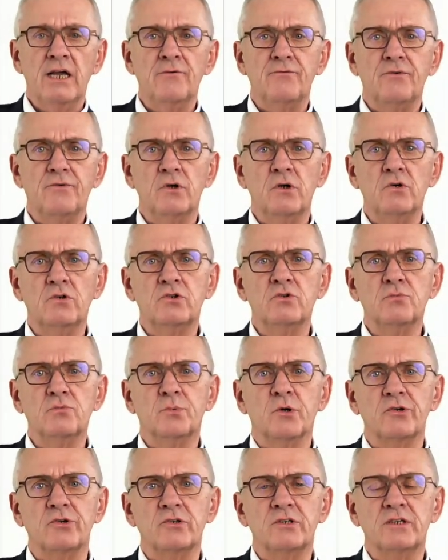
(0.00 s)
If you look to
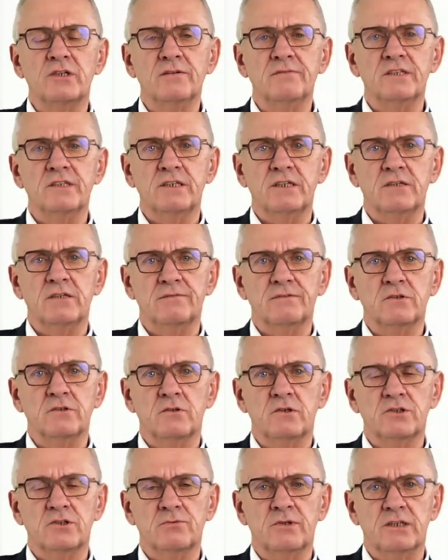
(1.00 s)
productivity, of
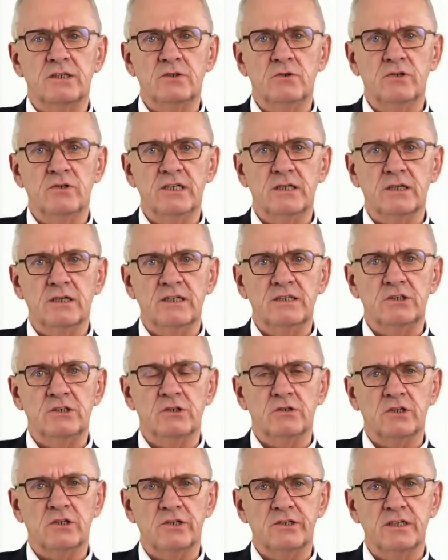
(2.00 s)
course, when you increase
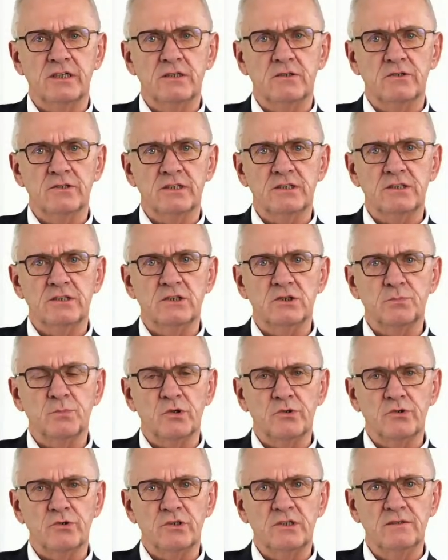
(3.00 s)
your cutting conditions,
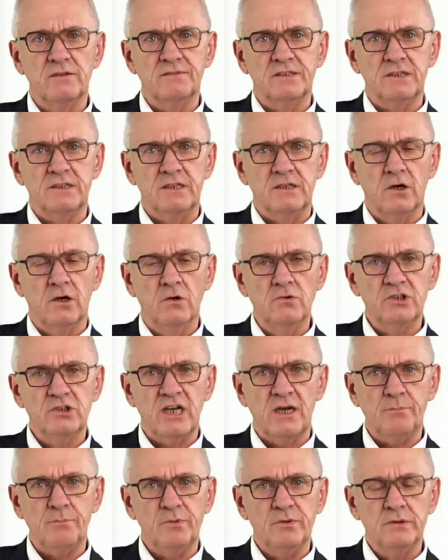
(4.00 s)
productivity goes
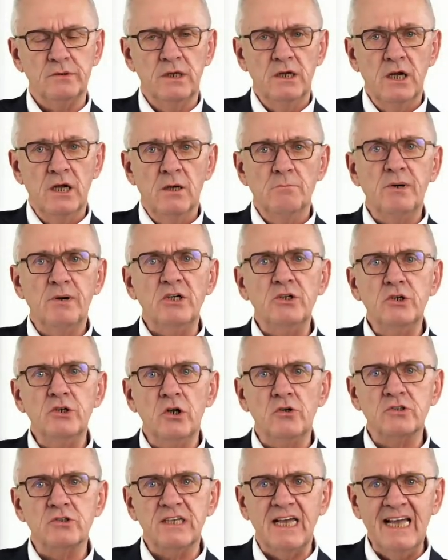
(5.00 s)
up, but
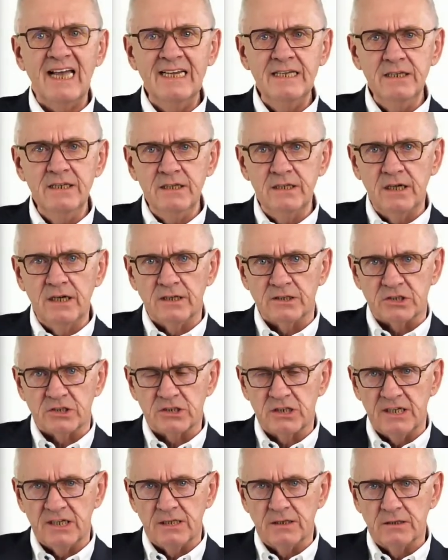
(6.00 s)
not
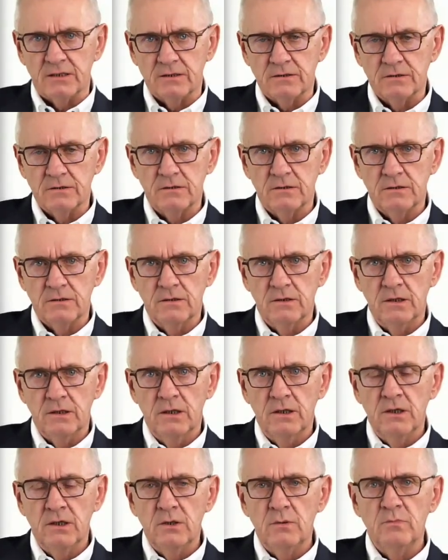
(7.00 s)
endlessly.
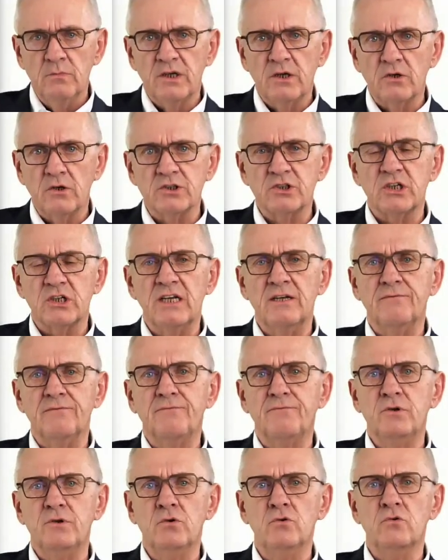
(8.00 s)
Because
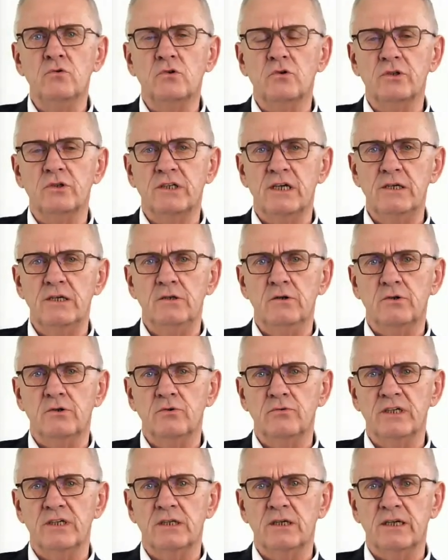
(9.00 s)
if you continue
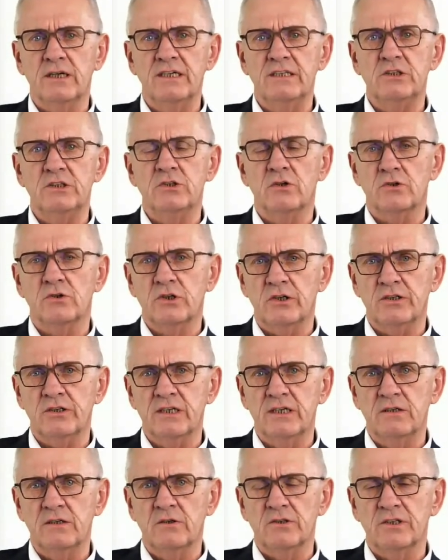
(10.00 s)
to increase your
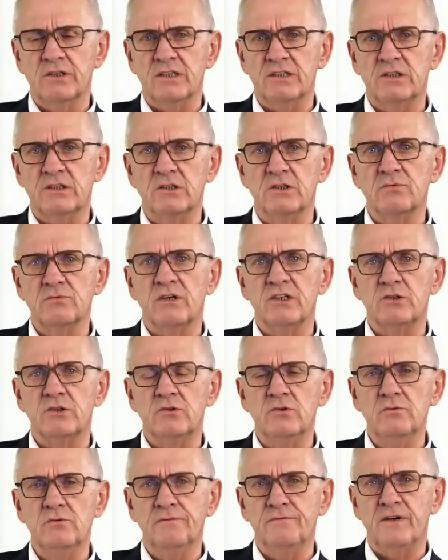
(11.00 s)
cutting conditions, what
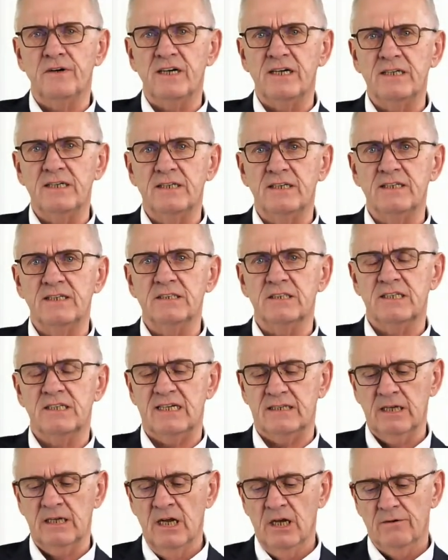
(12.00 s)
you find is
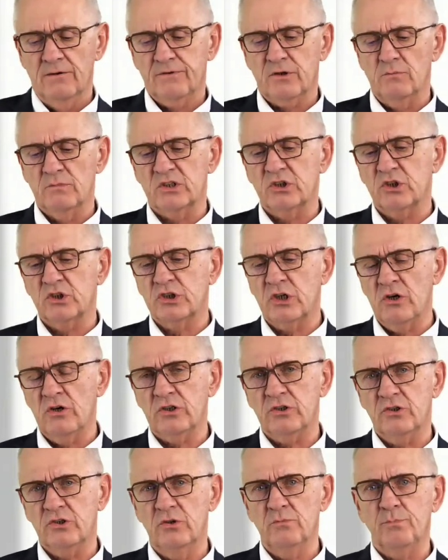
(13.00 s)
that from a
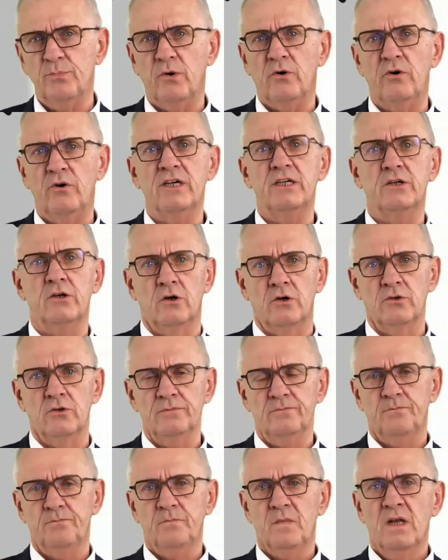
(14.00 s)
certain point
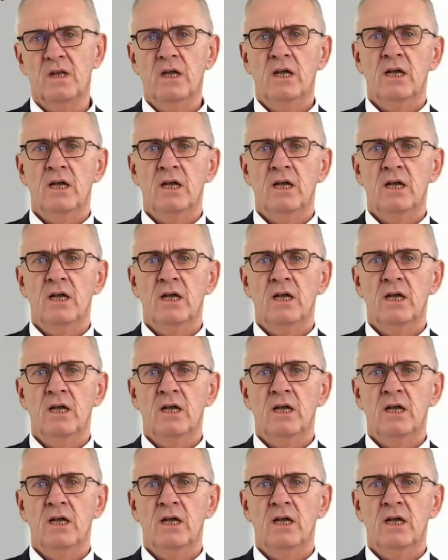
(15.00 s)
on,